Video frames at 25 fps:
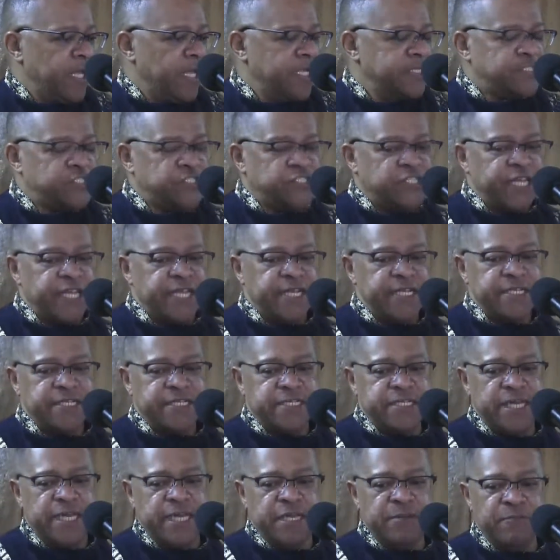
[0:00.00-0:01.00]
And Satan
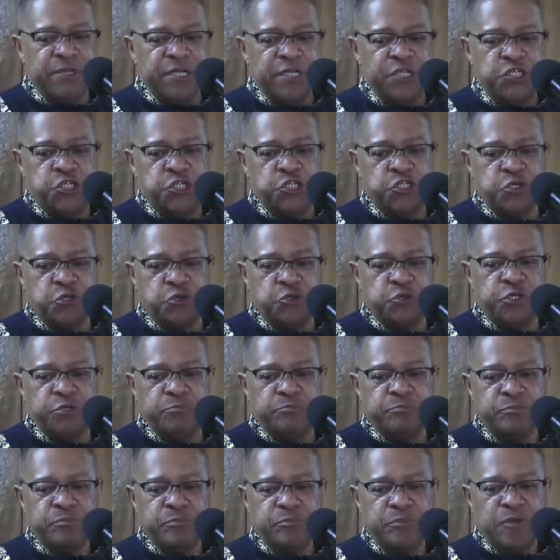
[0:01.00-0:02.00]
came and he showed
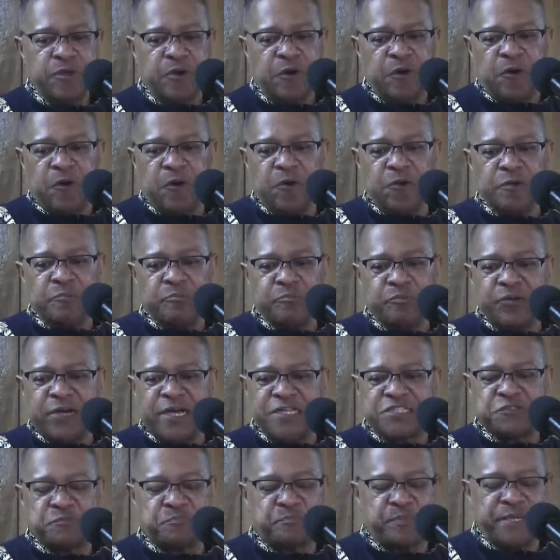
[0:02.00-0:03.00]
him all the
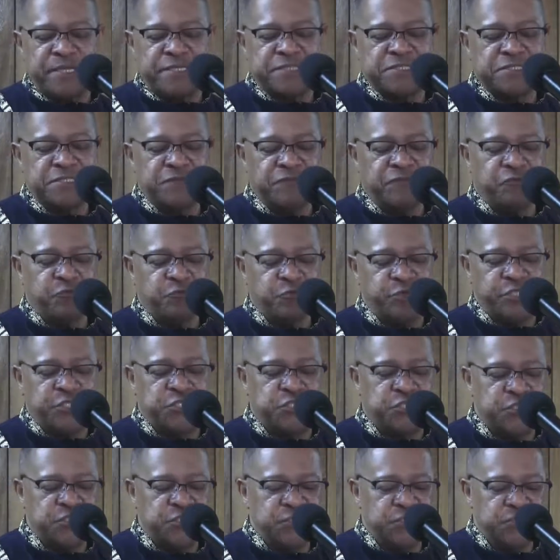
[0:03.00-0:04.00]
prospects of
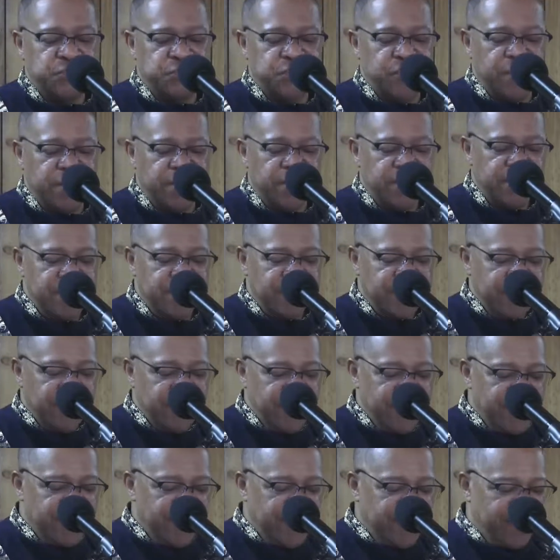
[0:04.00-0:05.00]
riches and
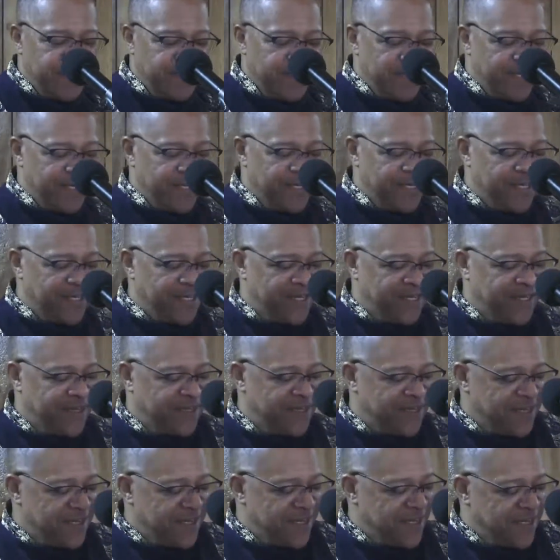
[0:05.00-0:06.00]
and
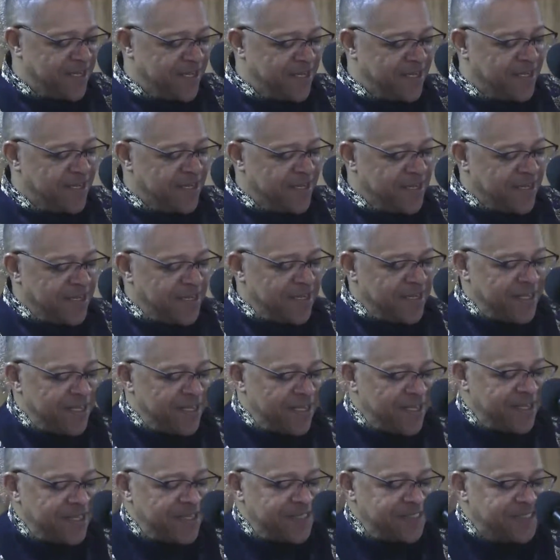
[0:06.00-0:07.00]
and and,
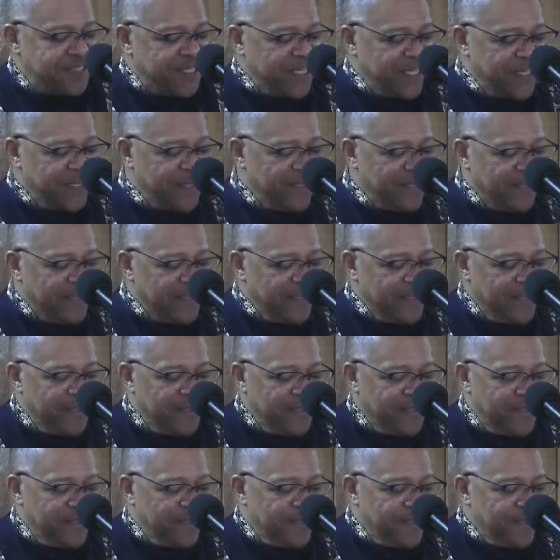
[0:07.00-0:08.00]
and he said,
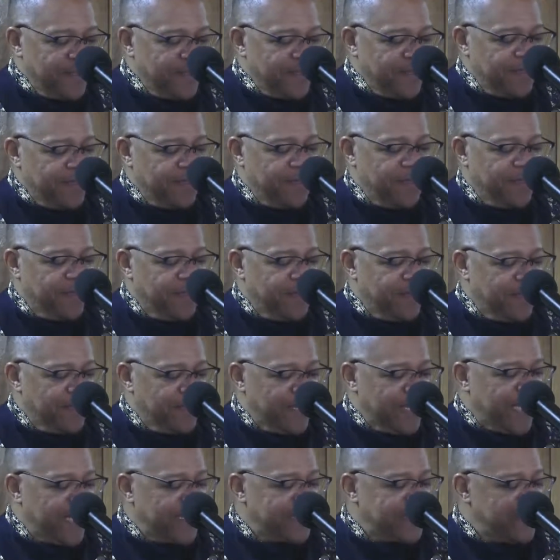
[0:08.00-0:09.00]

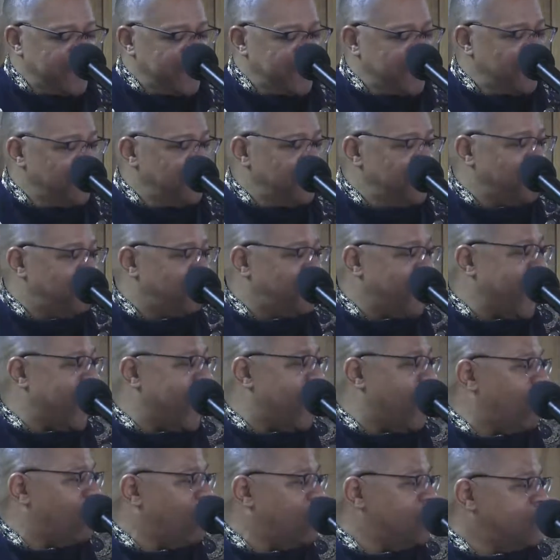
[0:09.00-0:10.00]
uh, I can give you
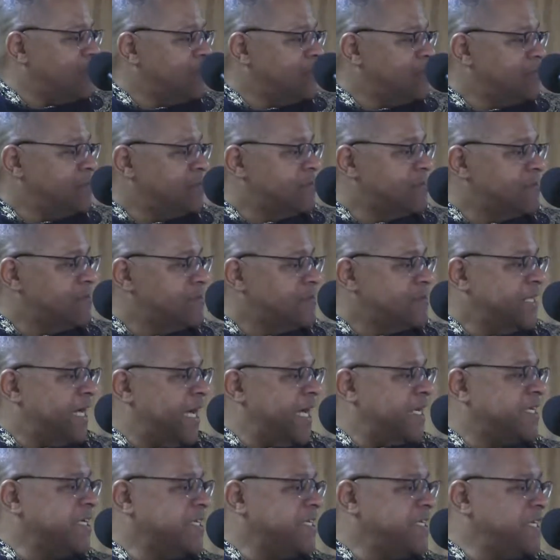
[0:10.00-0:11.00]
power,
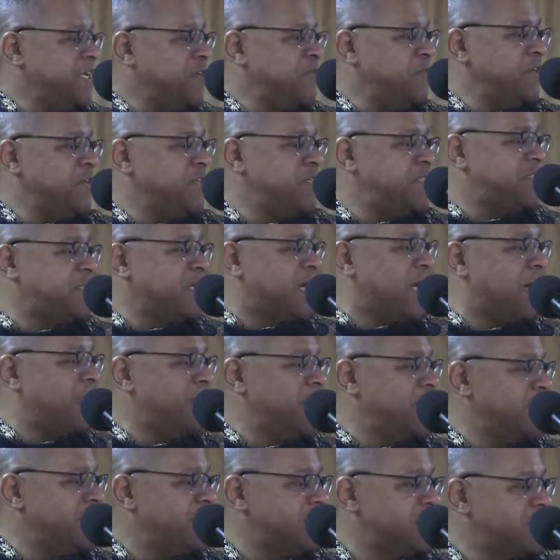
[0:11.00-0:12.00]
I can give you
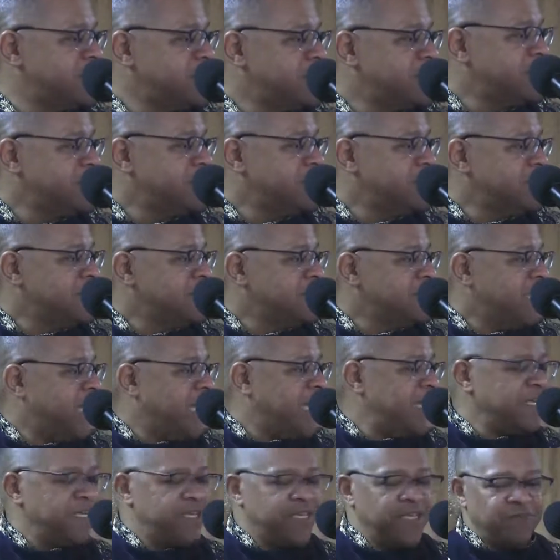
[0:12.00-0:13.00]
dominance,
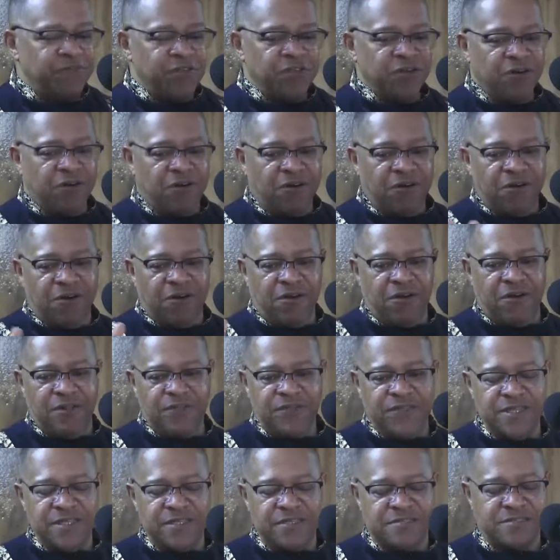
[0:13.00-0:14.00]
I can give you
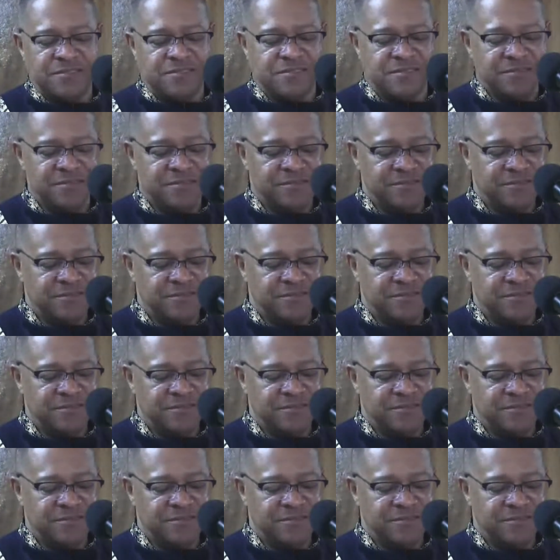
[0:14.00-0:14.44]
all this